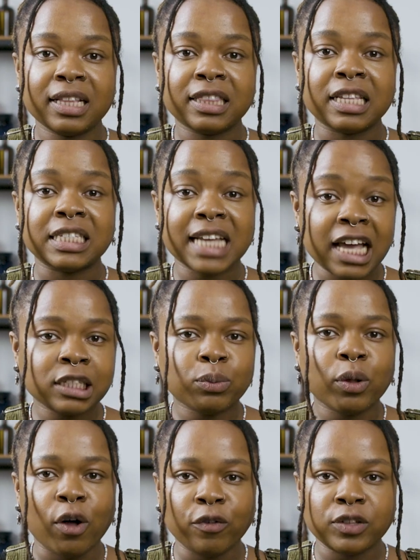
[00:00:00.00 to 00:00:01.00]
The text
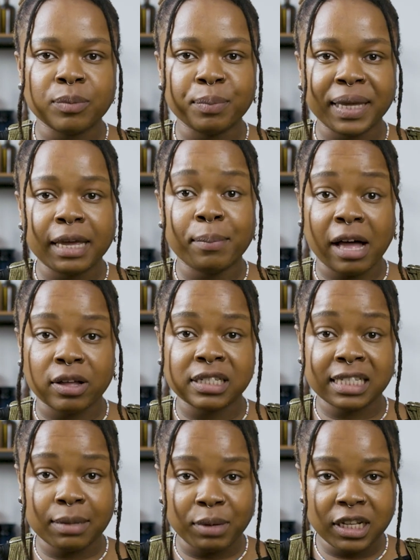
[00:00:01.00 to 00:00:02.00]
will often be about a
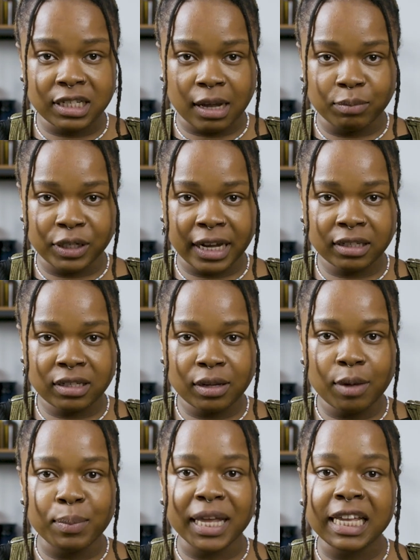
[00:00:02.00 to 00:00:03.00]
similar subject,
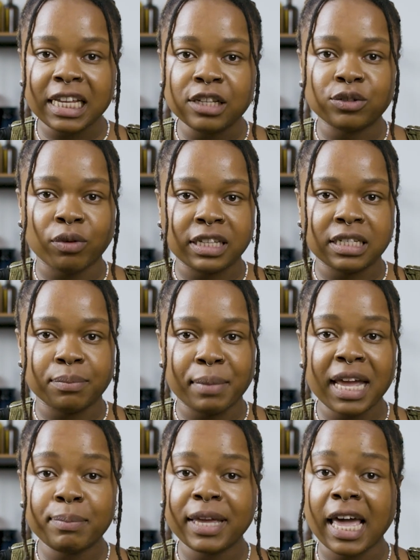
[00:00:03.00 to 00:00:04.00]
but each writer
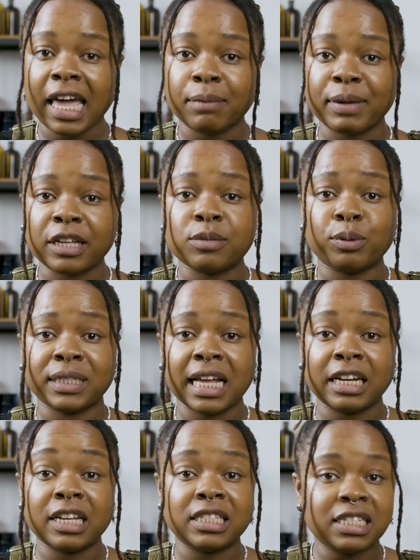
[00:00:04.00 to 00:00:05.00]
may be aiming to
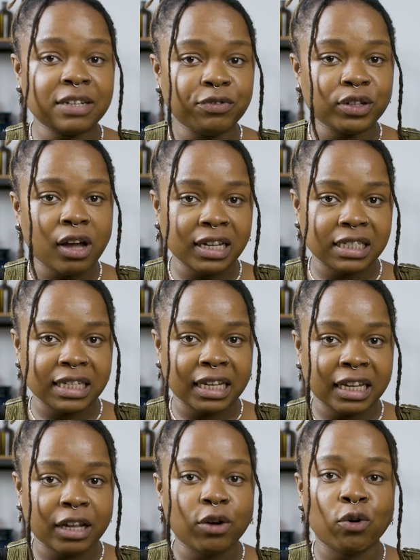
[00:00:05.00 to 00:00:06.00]
present a different
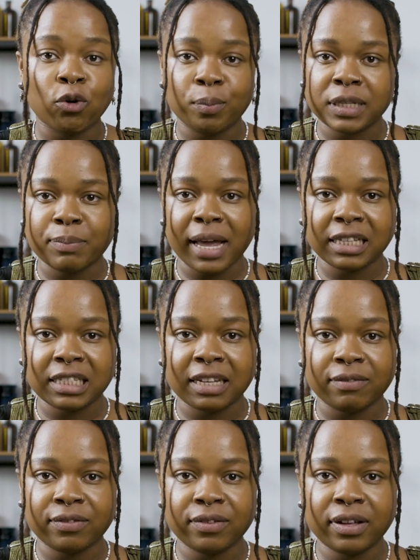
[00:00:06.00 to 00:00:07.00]
idea or perspective.